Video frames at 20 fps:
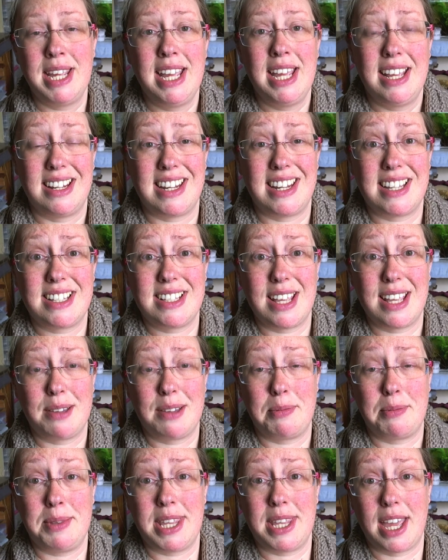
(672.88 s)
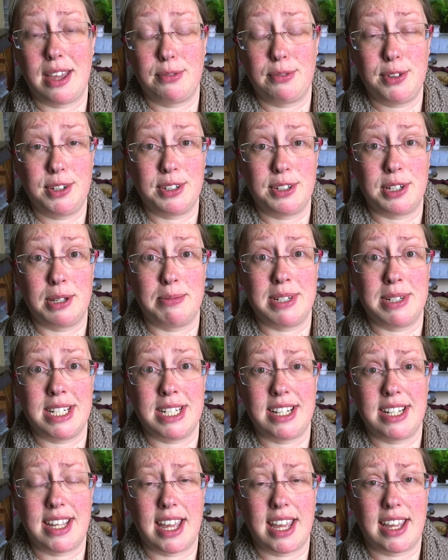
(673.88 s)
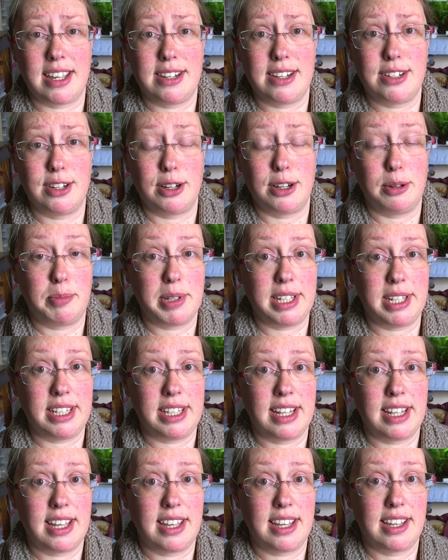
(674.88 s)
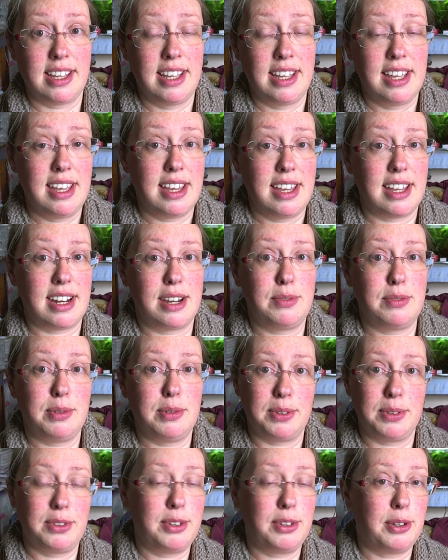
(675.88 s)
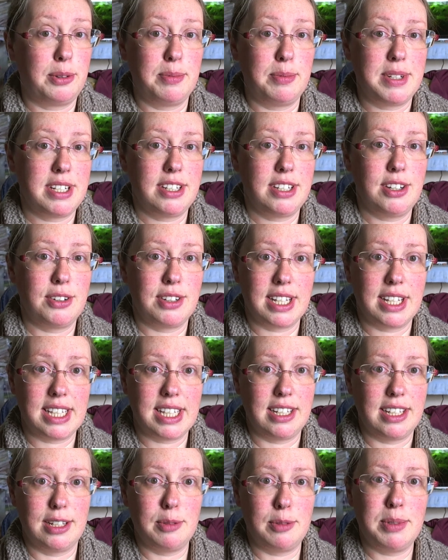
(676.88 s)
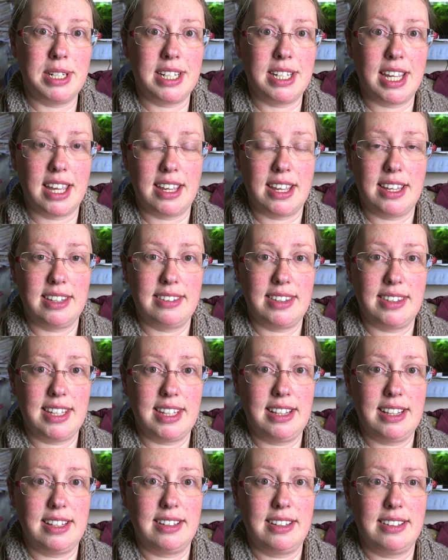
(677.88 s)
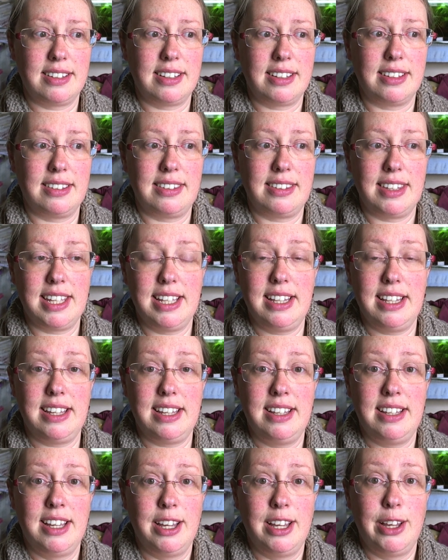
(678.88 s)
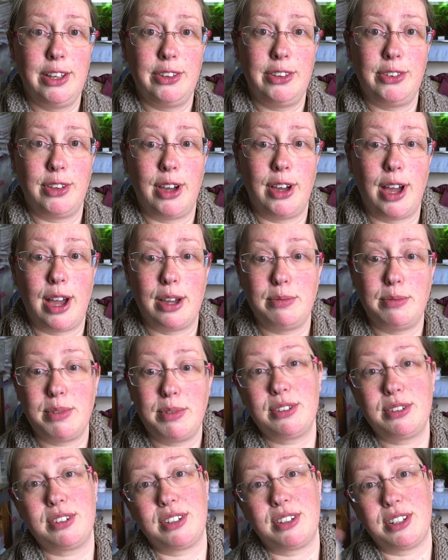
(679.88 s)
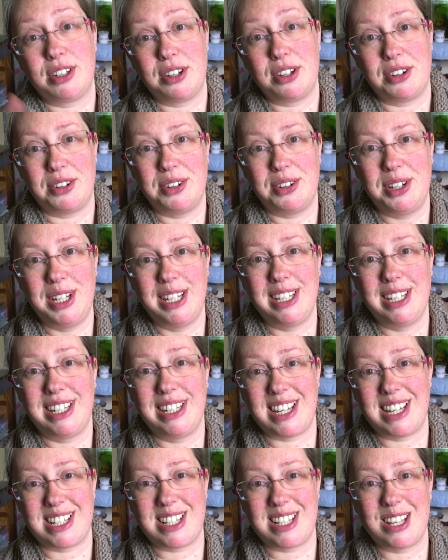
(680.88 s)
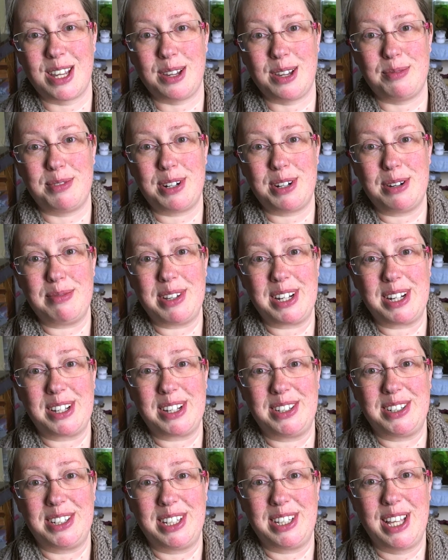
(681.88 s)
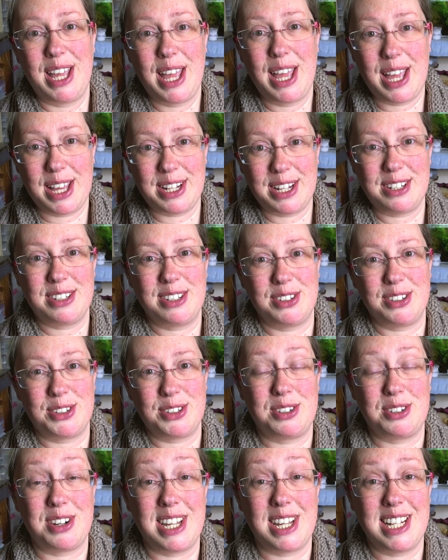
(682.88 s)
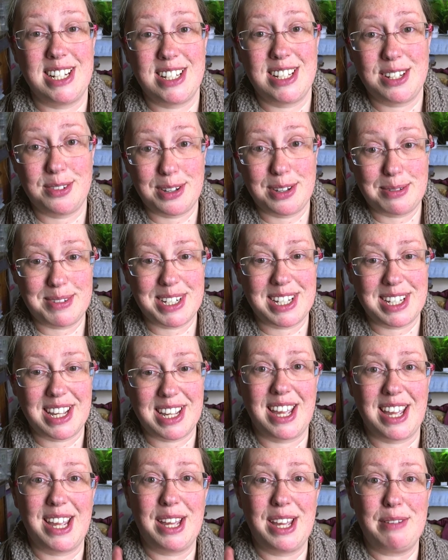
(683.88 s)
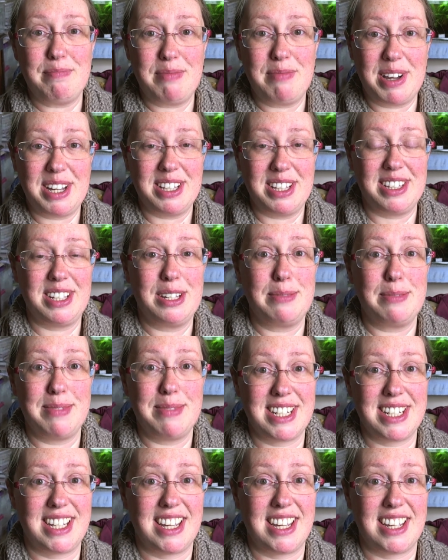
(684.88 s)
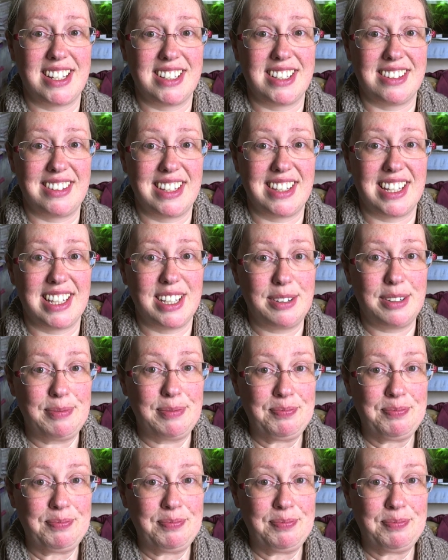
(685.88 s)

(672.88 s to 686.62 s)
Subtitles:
Next time, I mean, they have got an Urban Decay shop in there, and everyone's told me to go and get the Urban Decay concealer. So I'm just gonna go next time we're at Meadowhall and just go straight to Urban Decay and buy the Urban Decay concealer.